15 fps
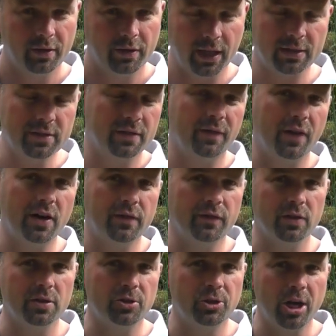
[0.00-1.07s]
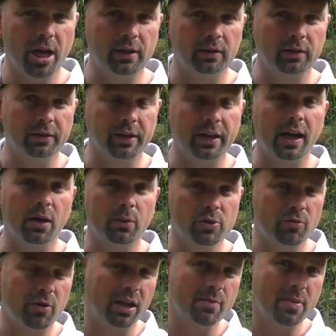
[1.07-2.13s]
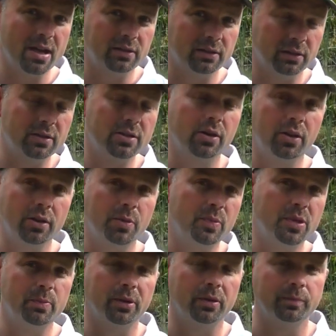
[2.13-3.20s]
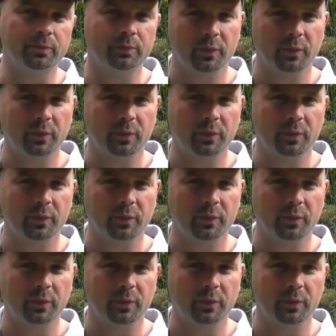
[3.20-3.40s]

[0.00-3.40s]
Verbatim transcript: That's the very first channel that I was recommending to other people.